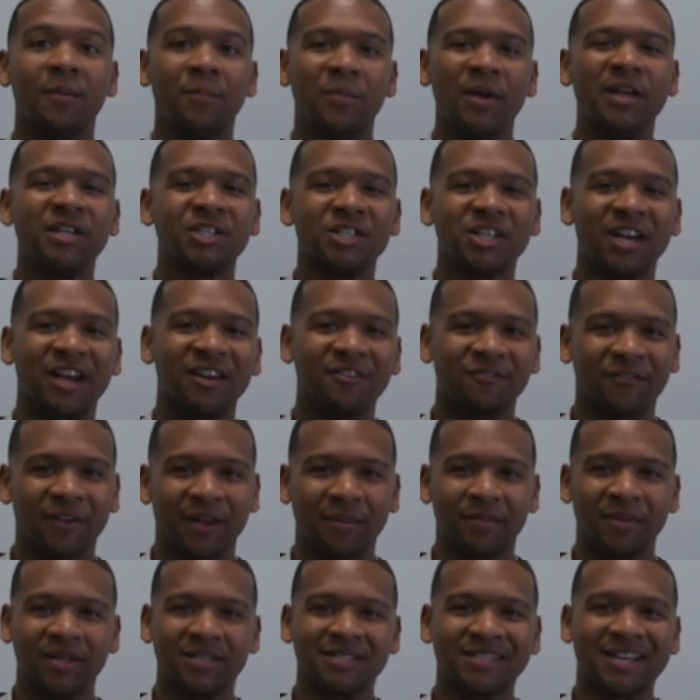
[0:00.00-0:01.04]
Peace, Shine
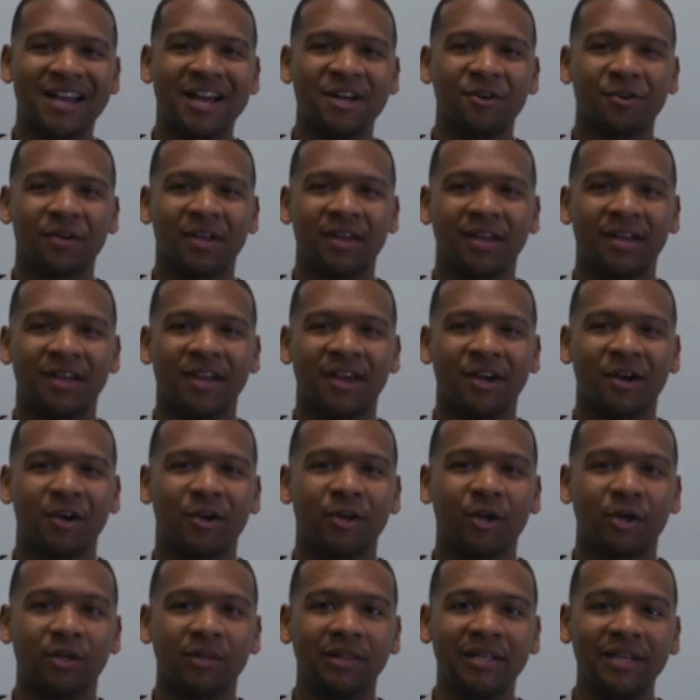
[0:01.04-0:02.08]
family, it's Kyle King here,
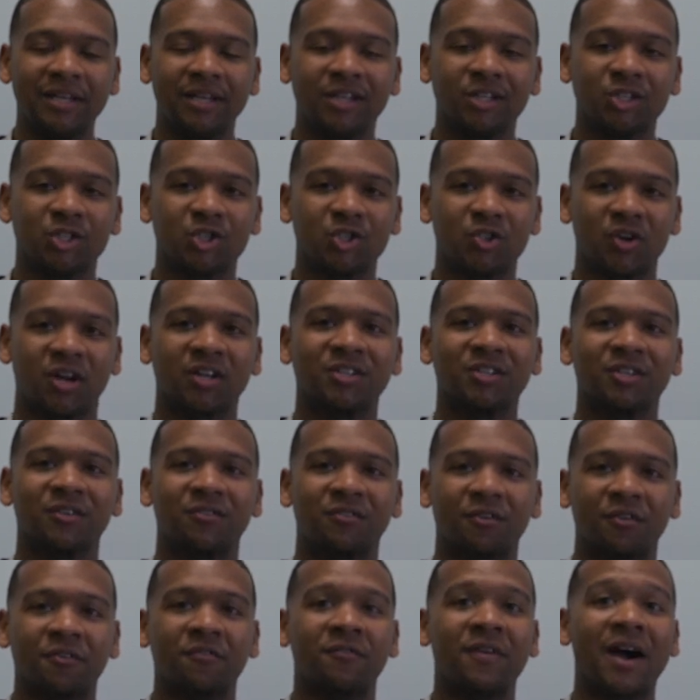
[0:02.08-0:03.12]
your lead instructor
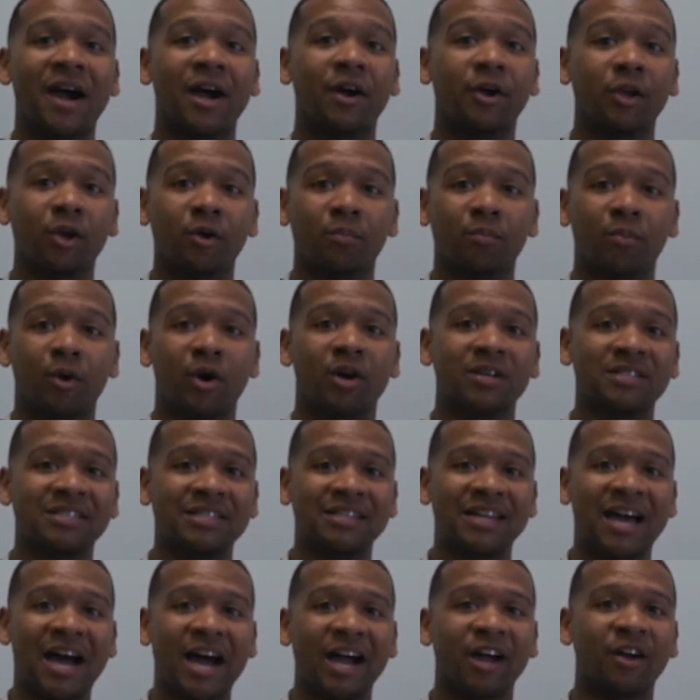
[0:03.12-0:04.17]
for Fire Your Boss
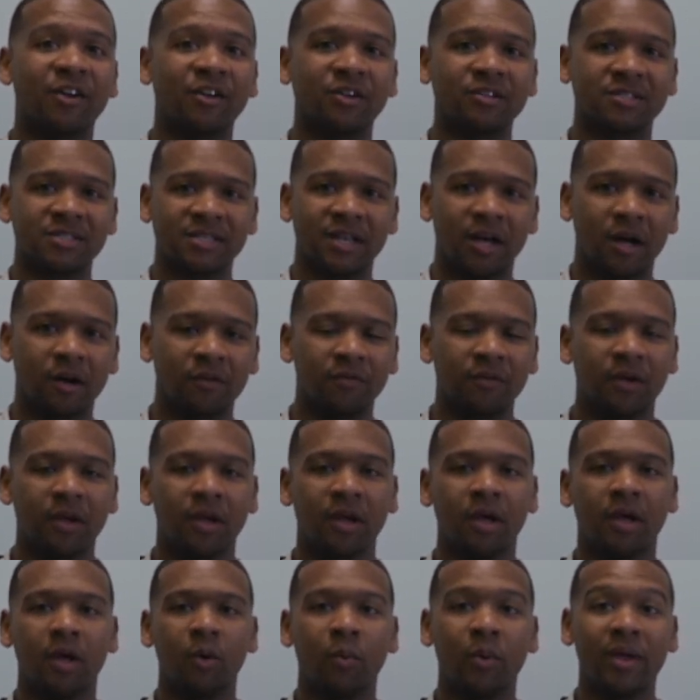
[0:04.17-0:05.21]
and Hire Yourself.
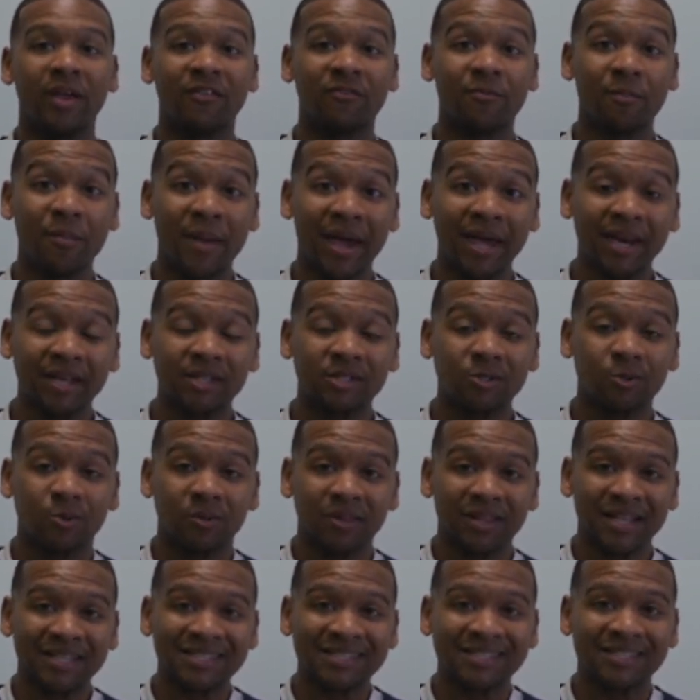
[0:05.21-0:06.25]
We have made it to
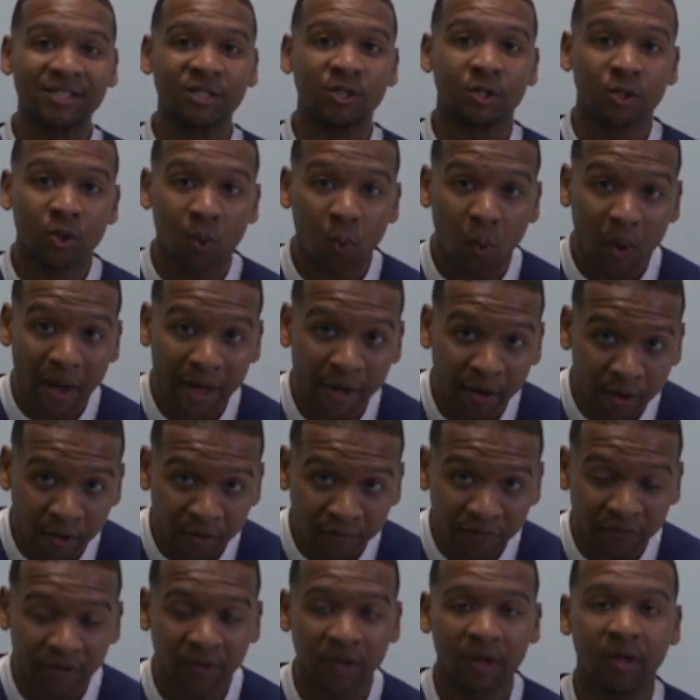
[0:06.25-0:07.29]
lesson
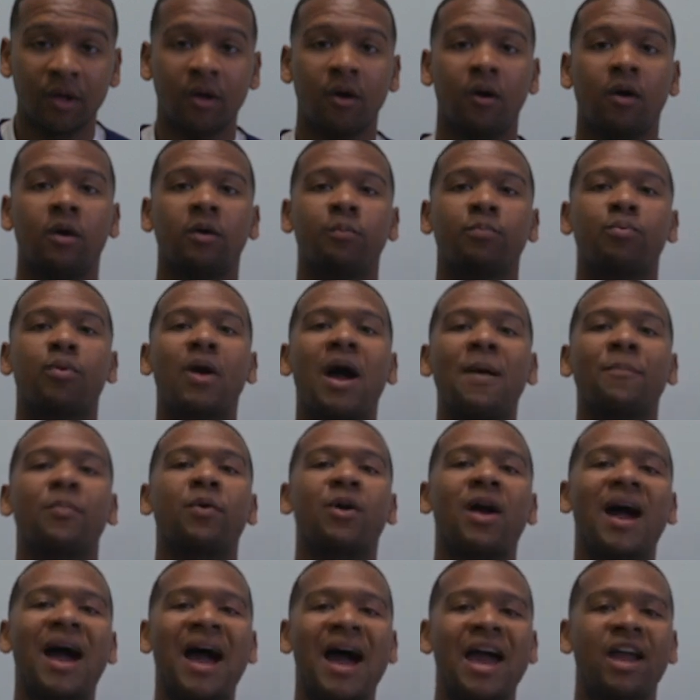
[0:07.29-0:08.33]
12 on
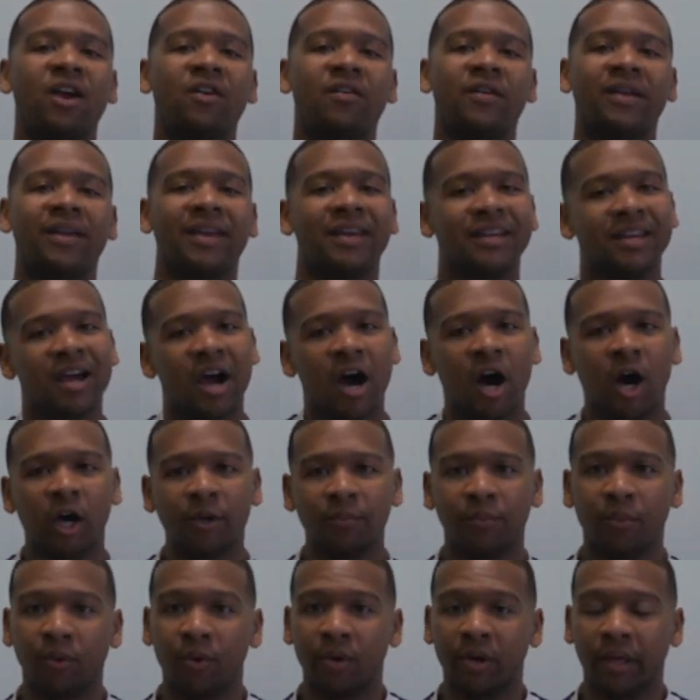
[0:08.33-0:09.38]
proper hiring and
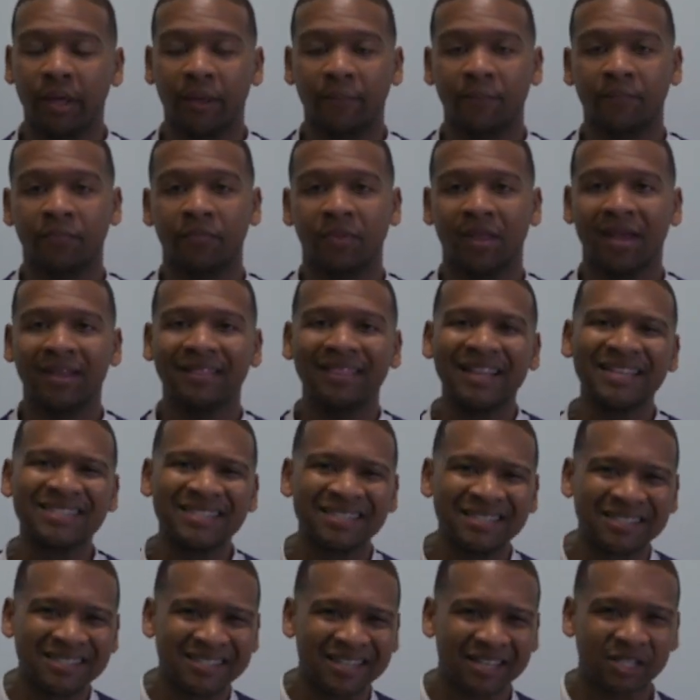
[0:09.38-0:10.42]
onboarding. In
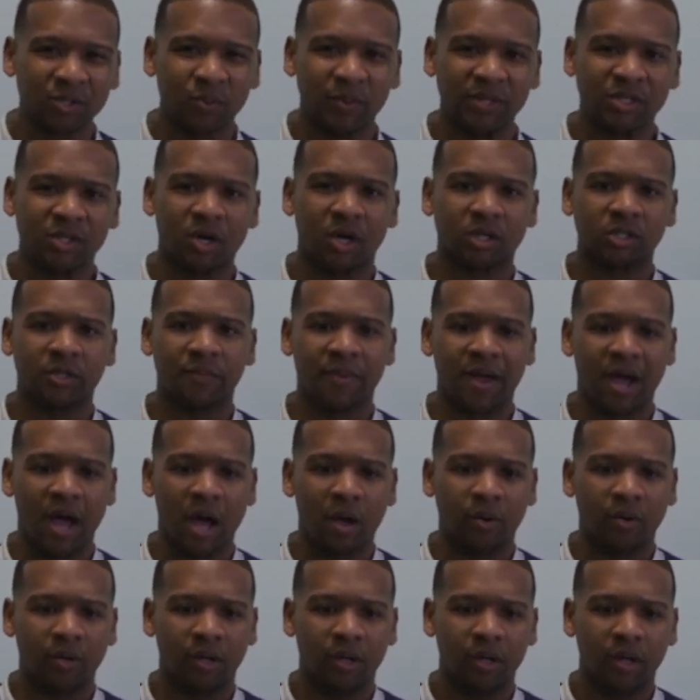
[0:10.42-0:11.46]
lesson 6, we talked
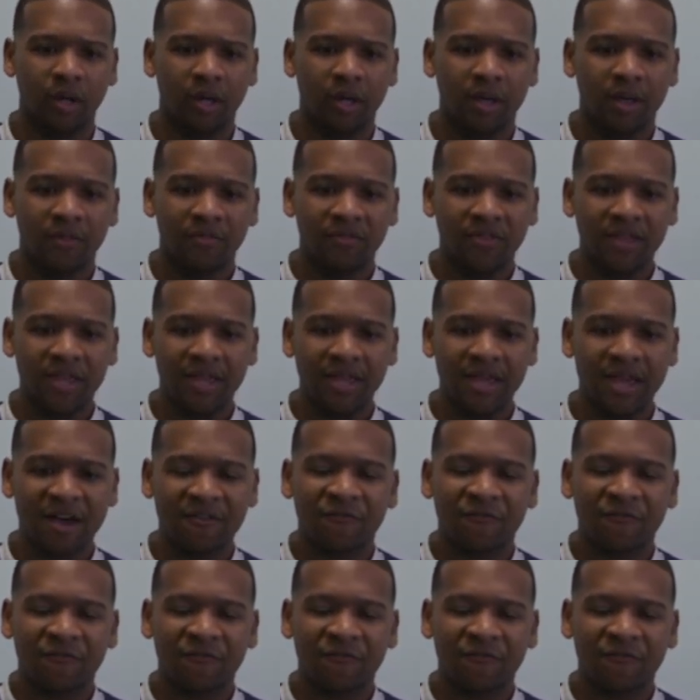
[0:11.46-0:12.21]
about the